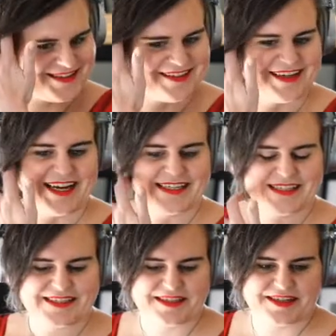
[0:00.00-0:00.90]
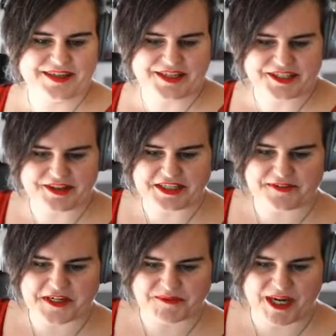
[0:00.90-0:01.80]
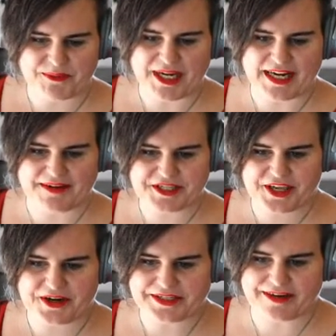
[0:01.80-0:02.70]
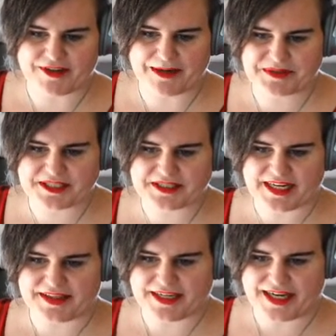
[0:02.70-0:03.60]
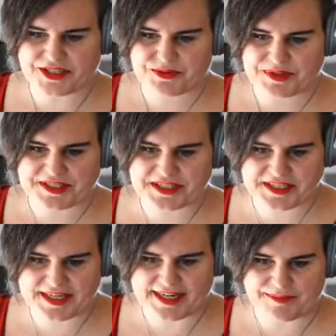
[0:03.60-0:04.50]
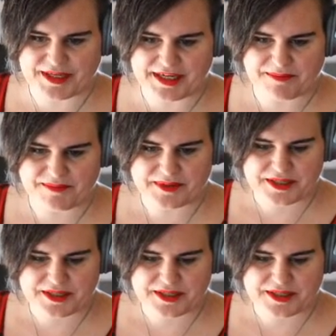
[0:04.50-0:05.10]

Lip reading: Nice. So this first one, we have Secure DevOps at the Edge with Sysdig and IBM.